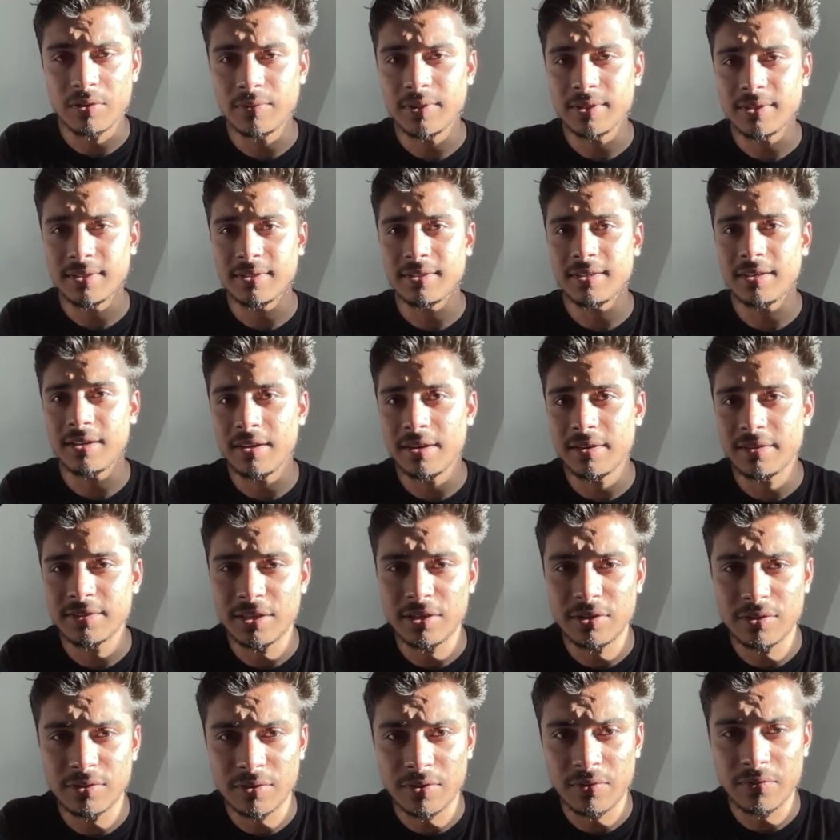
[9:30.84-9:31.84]
this is the current
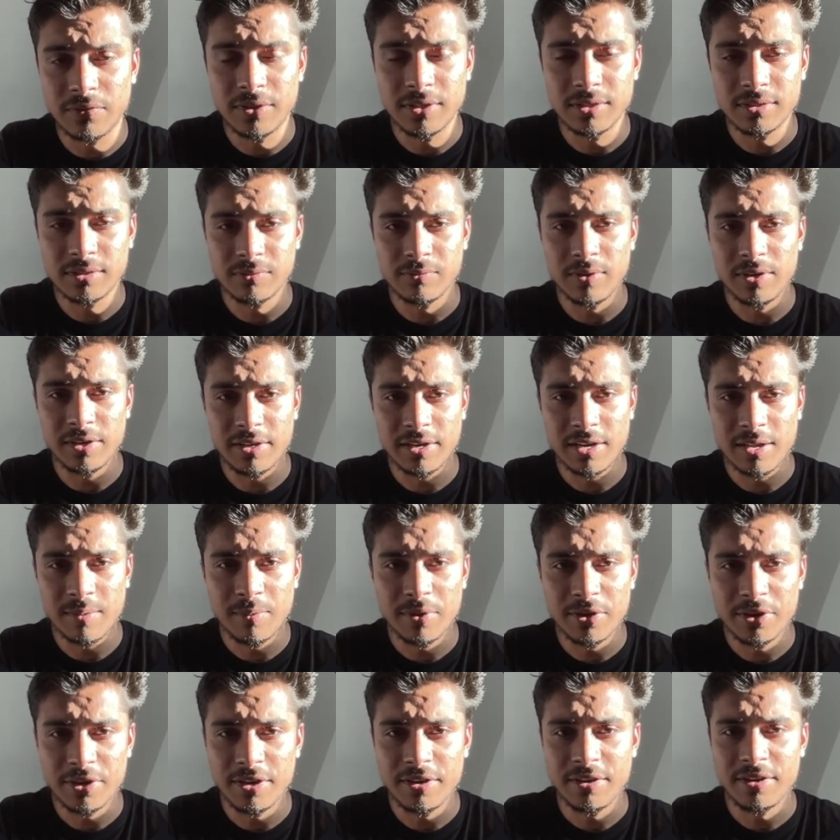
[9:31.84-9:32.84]
status of this
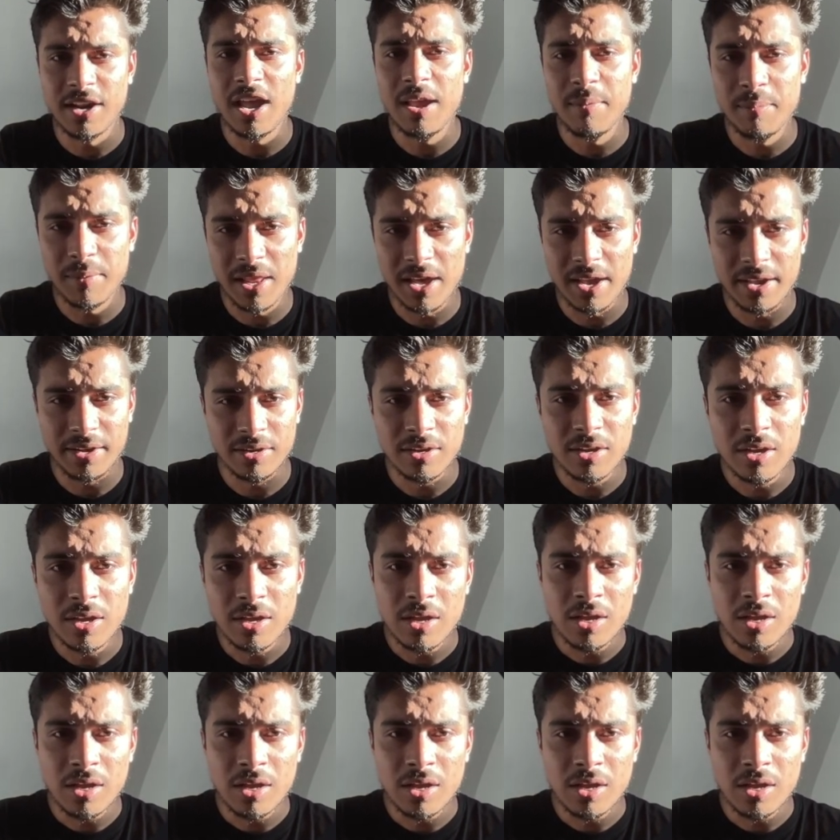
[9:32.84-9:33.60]
vulnerability timeline.